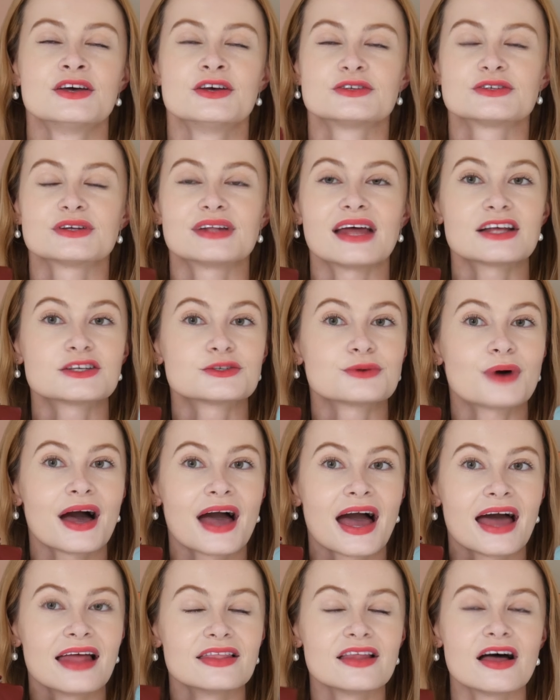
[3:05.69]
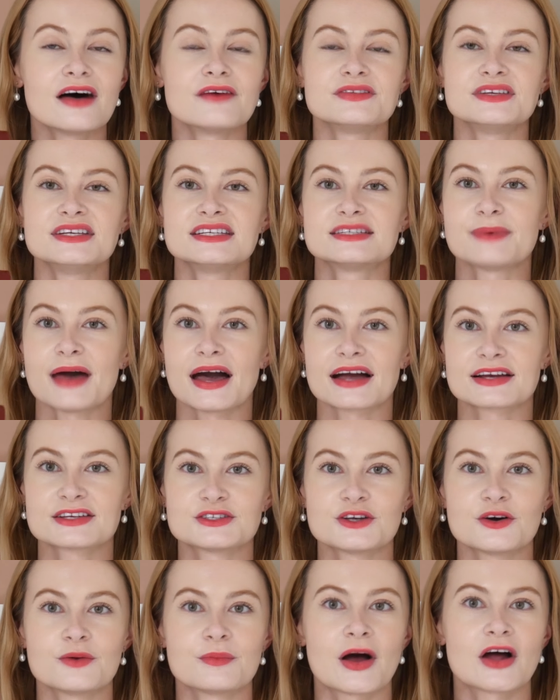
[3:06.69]
So that's why I love these bags
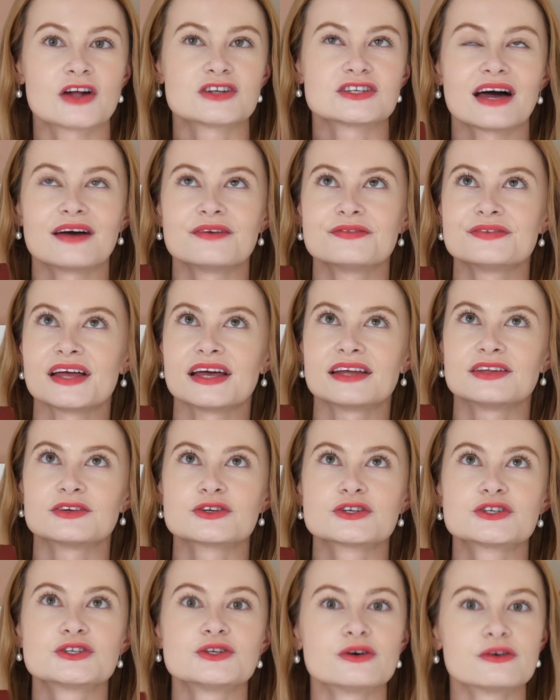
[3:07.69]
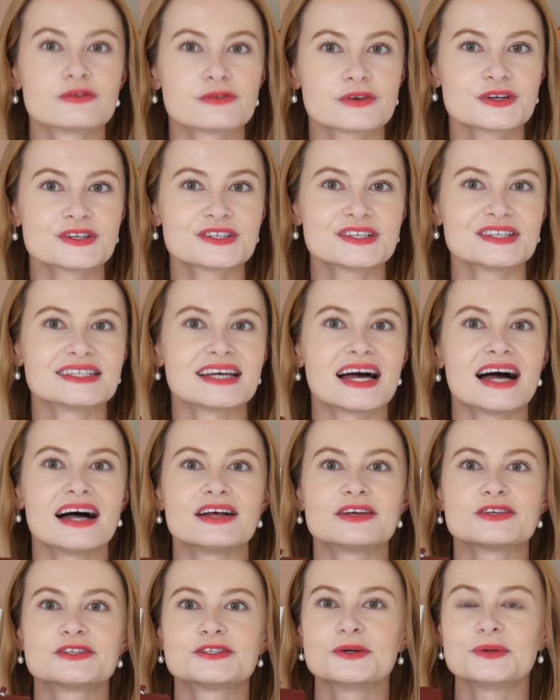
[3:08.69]
so much. I feel like they're so
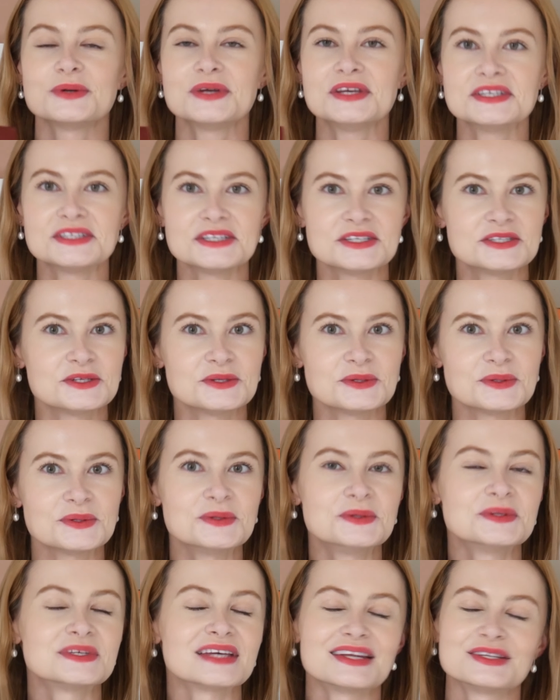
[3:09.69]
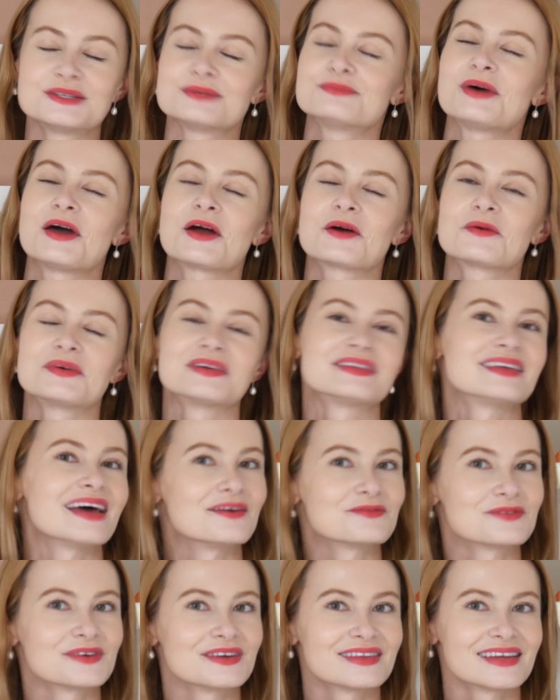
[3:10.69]
versatile, so easy to use and to pair with
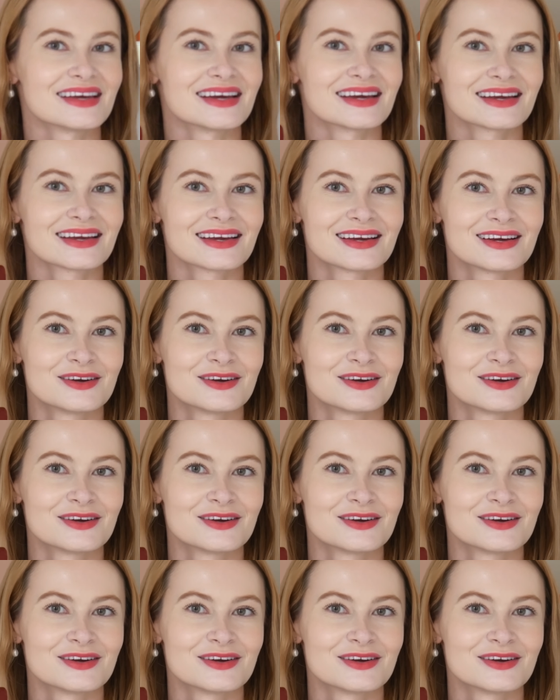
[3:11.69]
everything.